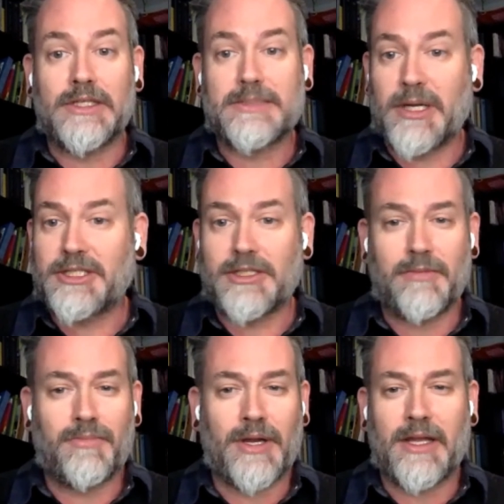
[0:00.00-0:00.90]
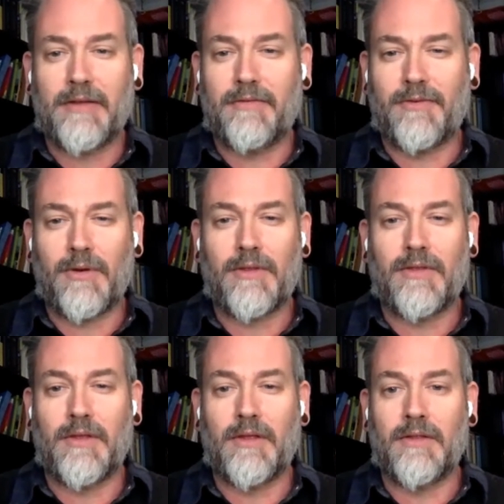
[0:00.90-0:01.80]
especially bringing forth
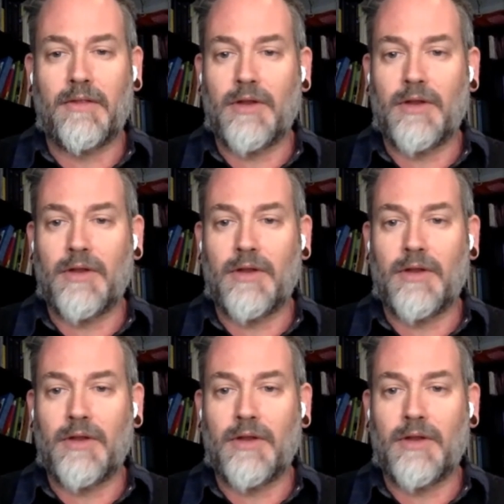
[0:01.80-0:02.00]
the